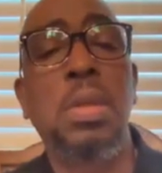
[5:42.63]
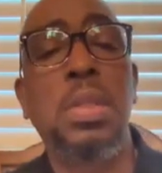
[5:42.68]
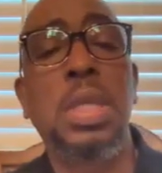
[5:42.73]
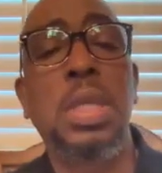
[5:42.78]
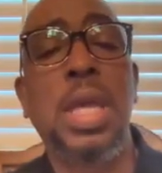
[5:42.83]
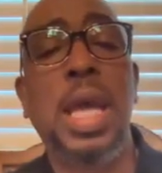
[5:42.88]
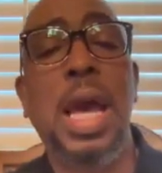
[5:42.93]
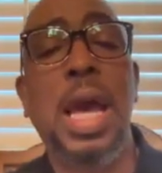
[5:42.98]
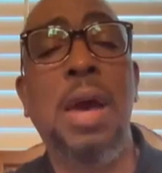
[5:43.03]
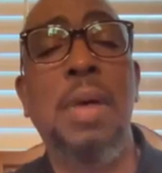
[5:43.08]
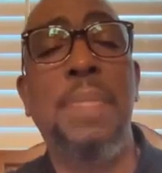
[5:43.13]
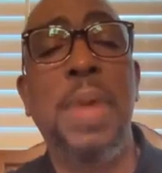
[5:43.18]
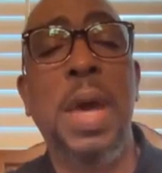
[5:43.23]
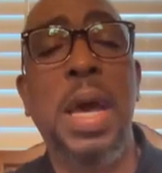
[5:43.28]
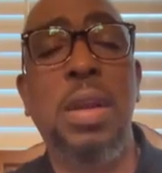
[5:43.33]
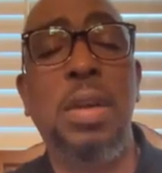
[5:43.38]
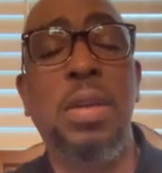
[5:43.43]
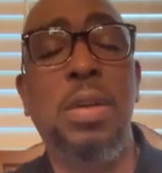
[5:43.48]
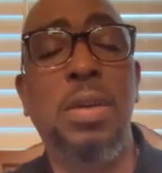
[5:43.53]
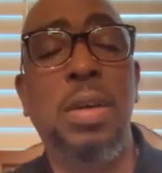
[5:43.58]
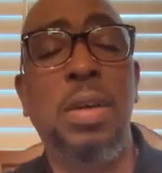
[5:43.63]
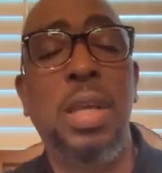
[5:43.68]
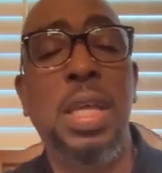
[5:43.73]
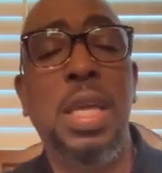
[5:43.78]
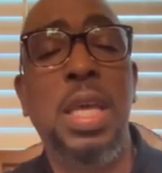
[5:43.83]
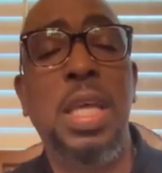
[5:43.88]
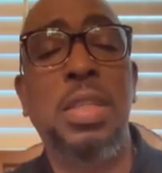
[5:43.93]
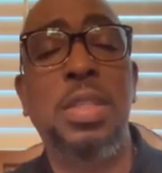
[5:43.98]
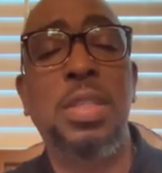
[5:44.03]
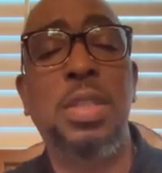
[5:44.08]
See, our battle
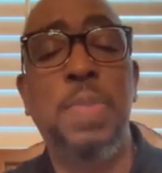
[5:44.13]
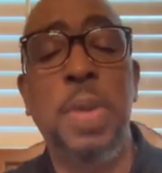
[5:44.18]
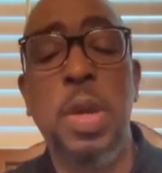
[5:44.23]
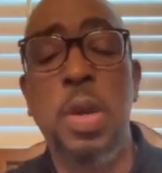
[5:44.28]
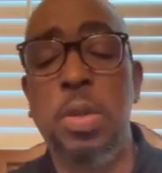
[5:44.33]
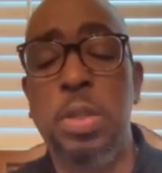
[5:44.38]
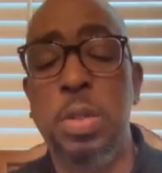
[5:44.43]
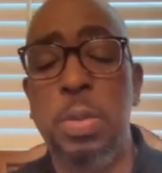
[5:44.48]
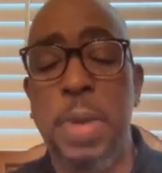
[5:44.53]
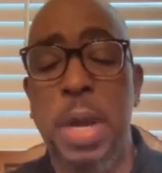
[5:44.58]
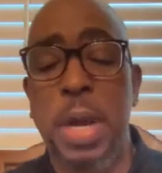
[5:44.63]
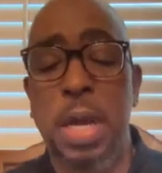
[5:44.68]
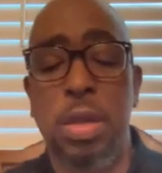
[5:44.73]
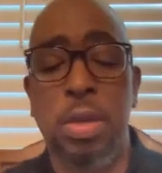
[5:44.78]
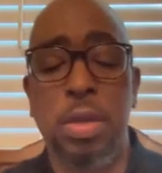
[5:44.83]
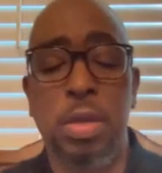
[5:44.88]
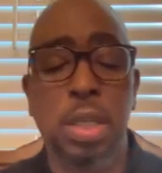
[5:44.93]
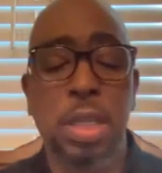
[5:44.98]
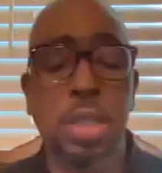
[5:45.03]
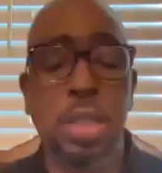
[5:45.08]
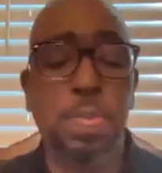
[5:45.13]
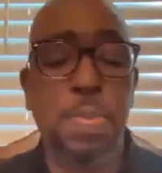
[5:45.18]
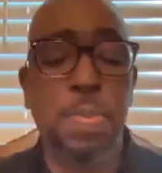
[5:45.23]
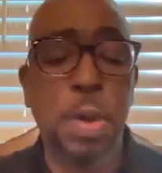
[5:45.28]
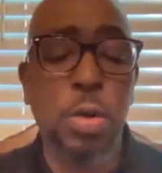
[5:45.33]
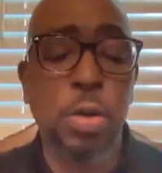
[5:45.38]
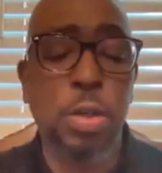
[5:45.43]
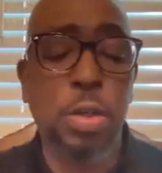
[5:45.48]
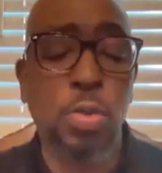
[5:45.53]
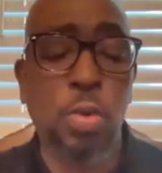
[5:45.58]
is a spiritual battle, it's
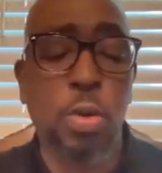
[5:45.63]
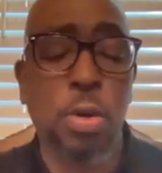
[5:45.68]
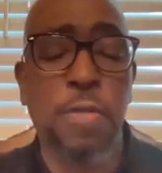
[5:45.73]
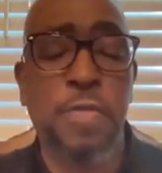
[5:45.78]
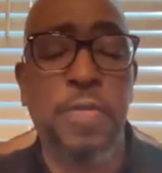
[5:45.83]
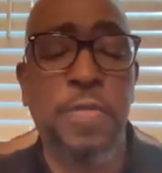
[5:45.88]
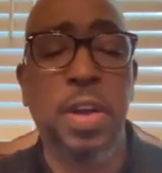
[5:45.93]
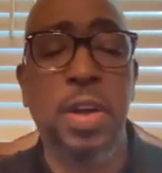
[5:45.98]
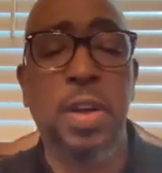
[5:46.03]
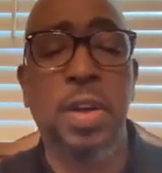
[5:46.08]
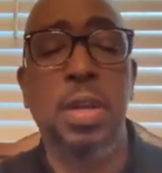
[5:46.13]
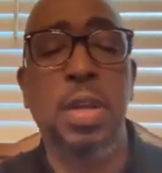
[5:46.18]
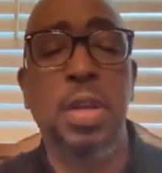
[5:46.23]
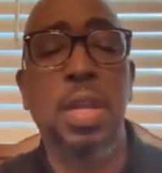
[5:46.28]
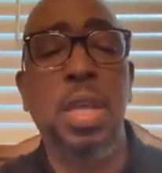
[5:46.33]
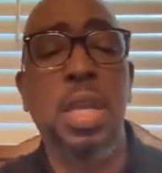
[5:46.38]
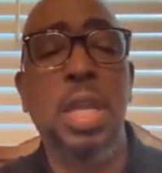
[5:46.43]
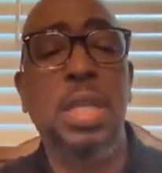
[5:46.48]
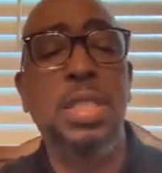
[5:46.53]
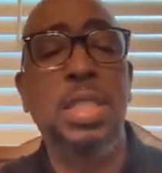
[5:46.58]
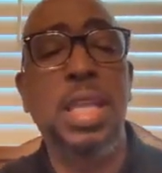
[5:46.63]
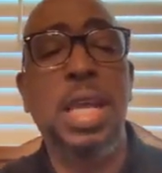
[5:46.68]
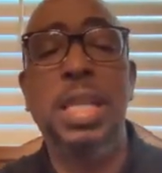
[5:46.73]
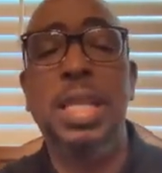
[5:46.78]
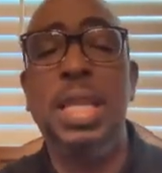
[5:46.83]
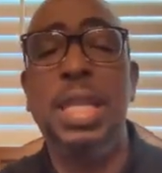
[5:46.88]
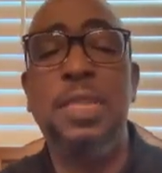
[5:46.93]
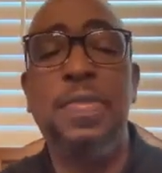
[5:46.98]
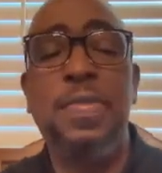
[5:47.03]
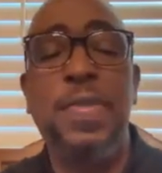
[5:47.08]
spiritual warfare,
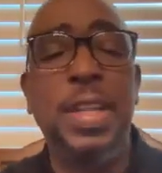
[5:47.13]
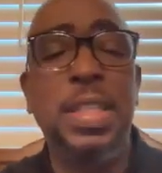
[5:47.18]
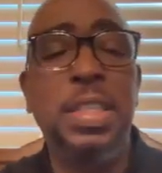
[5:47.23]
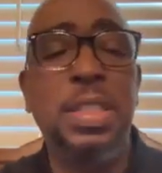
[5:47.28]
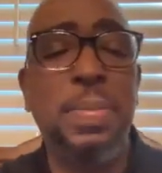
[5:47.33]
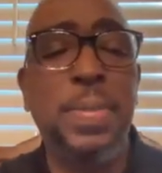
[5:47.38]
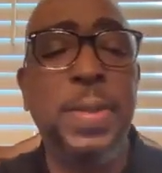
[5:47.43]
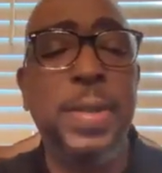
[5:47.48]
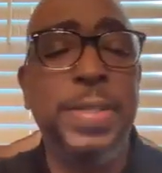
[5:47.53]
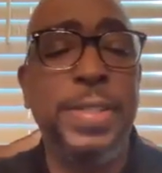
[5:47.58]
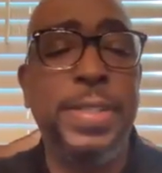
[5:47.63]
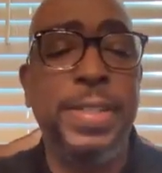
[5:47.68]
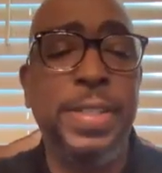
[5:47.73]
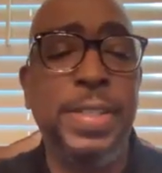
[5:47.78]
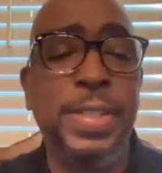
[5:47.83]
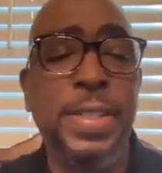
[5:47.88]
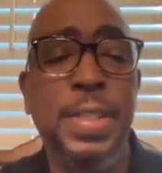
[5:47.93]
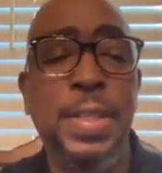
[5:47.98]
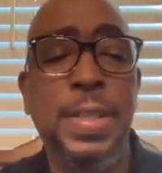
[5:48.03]
not against flesh and blood.